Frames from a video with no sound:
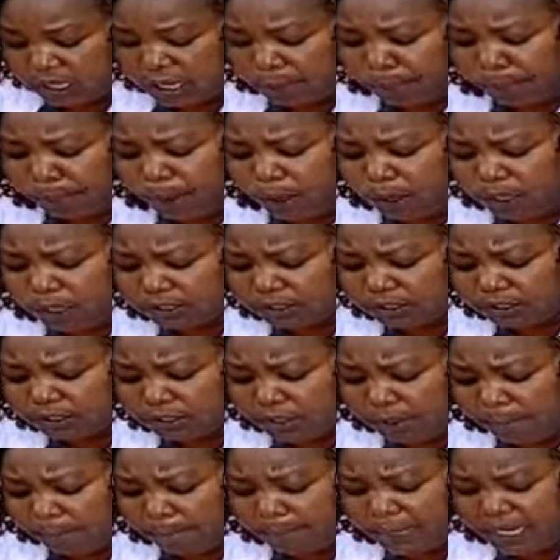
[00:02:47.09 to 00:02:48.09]

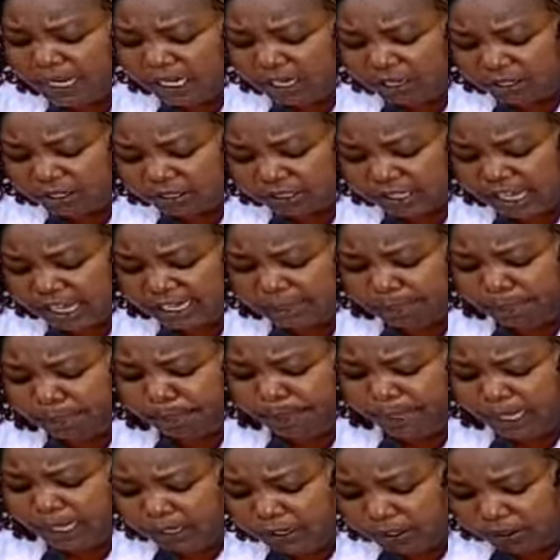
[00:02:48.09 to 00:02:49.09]
report millions
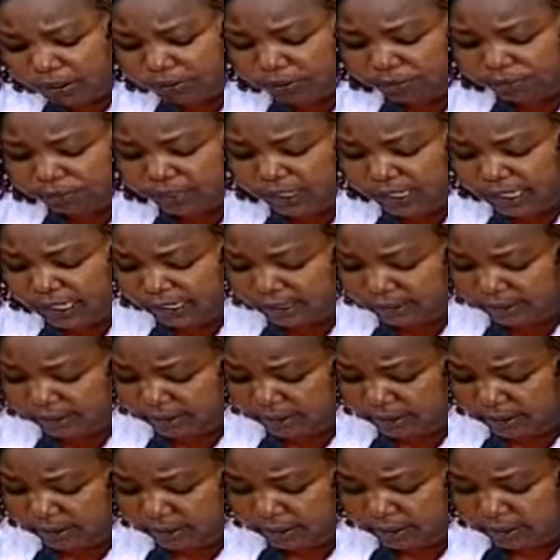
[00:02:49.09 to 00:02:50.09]
and billions of
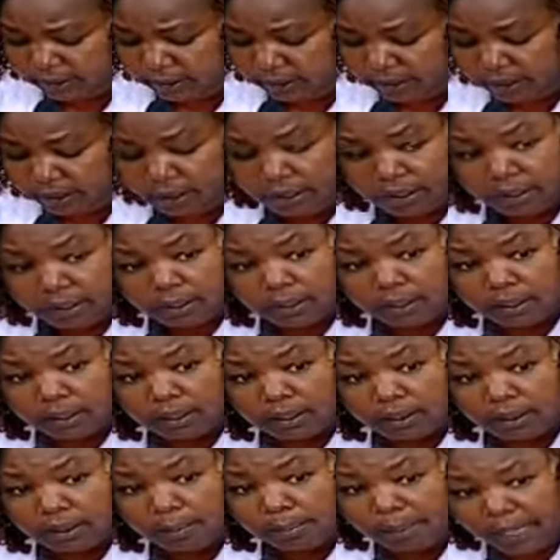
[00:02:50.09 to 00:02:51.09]
shillings
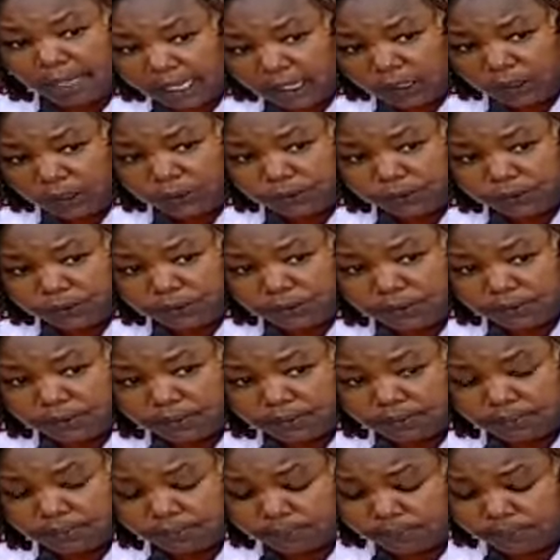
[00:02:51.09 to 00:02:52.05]
being lost.